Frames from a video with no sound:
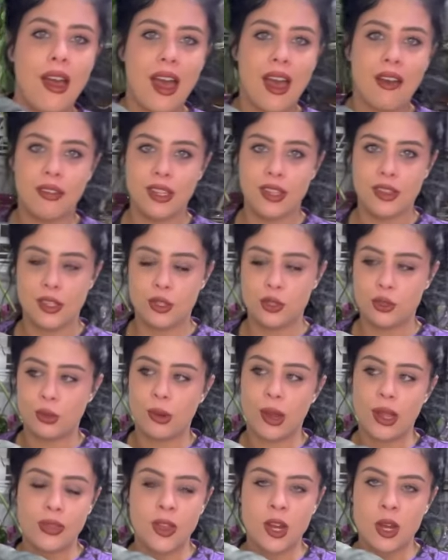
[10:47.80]
having this
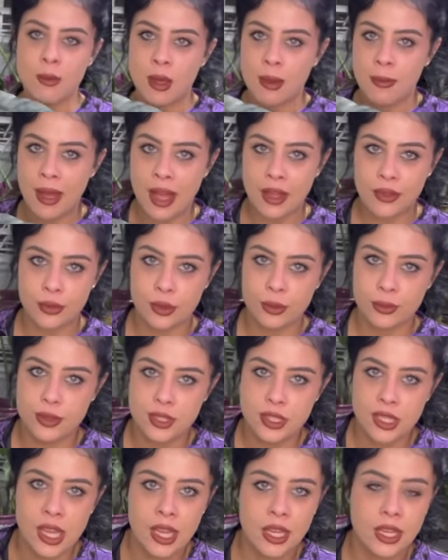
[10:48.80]
right there on my bathroom
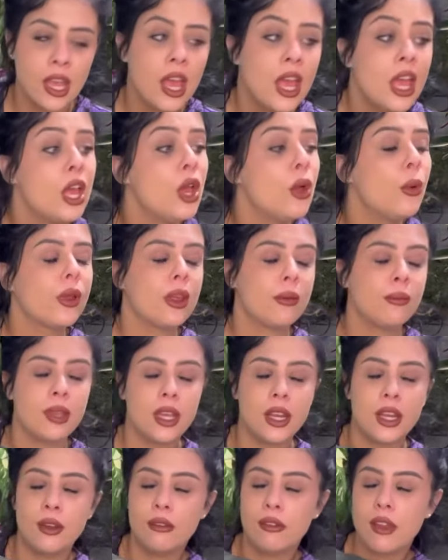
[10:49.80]
sink when I'm
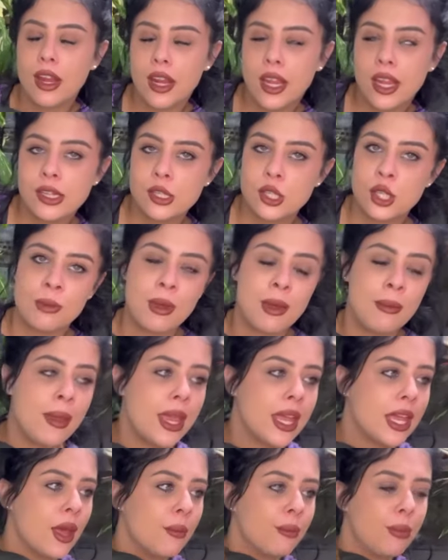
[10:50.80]
getting ready, doing my
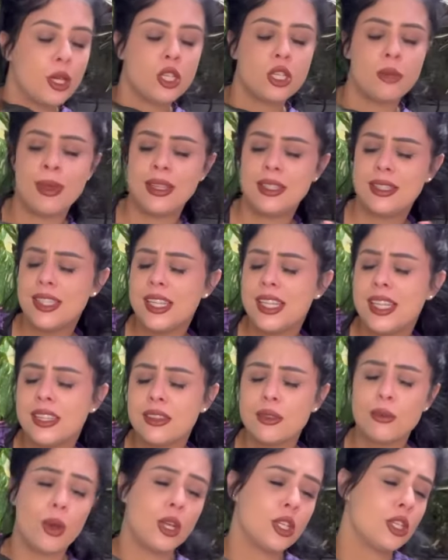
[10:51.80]
makeup, brushing my
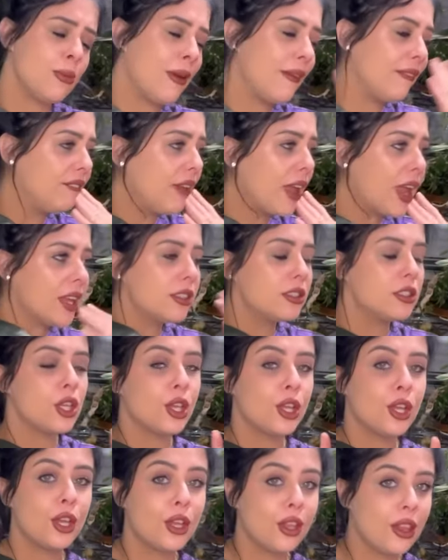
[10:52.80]
teeth, washing my face.
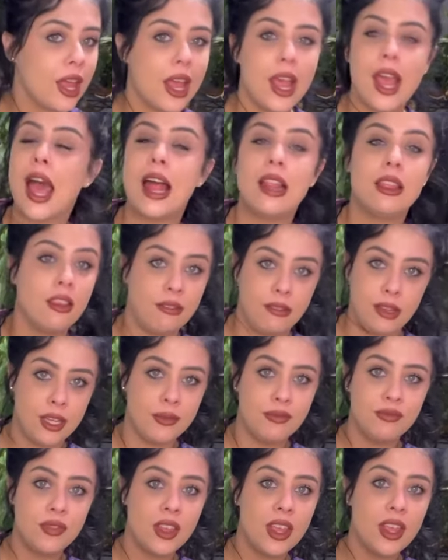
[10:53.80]
Like, I love it.
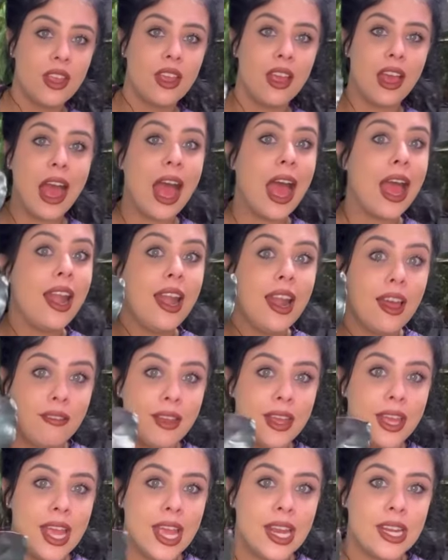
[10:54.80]
I love
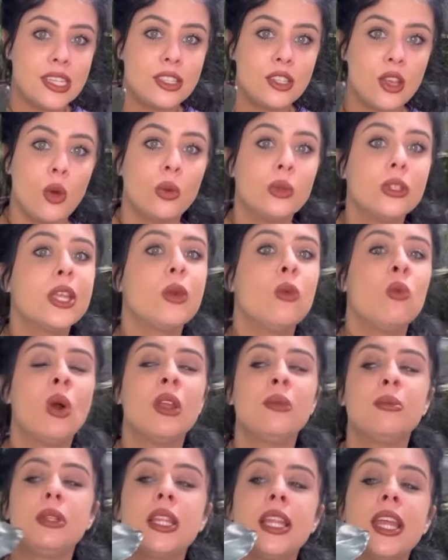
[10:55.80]
it. And it's only
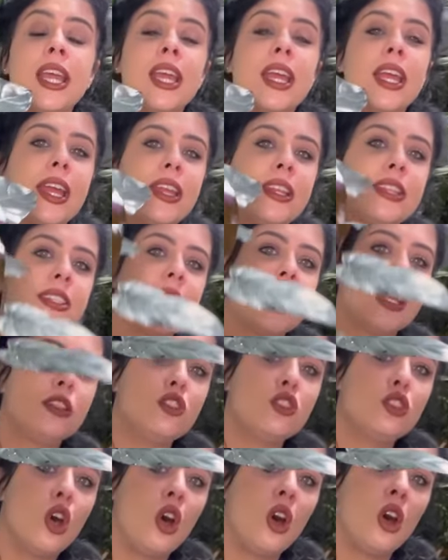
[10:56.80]
one plant and it's like
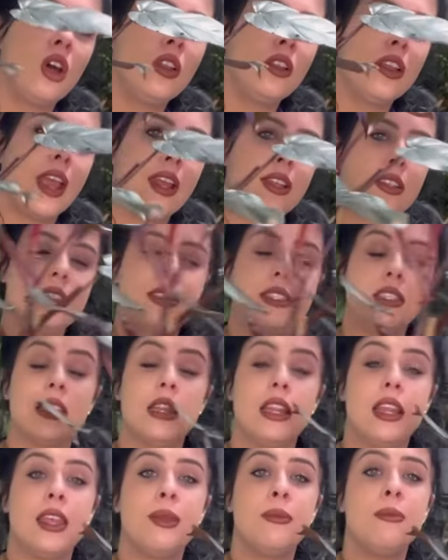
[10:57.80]
tall and
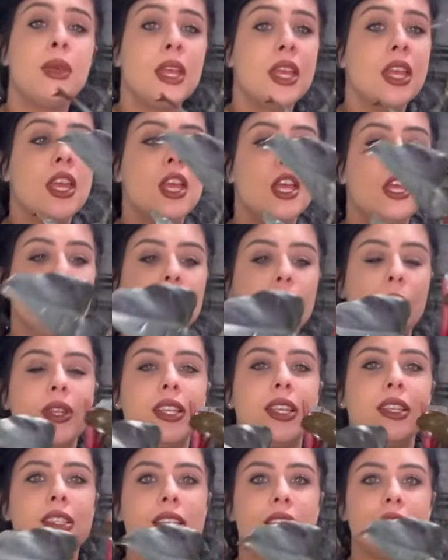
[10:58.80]
slim. So it
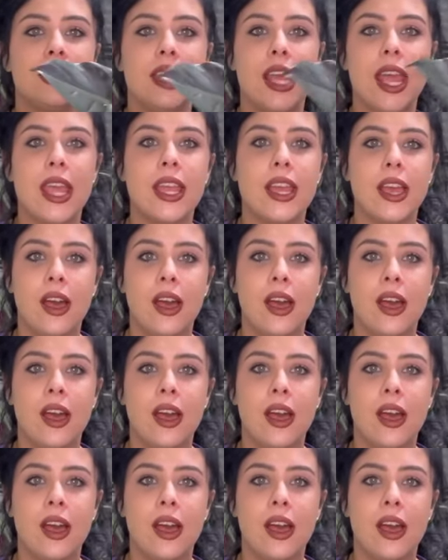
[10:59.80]
doesn't take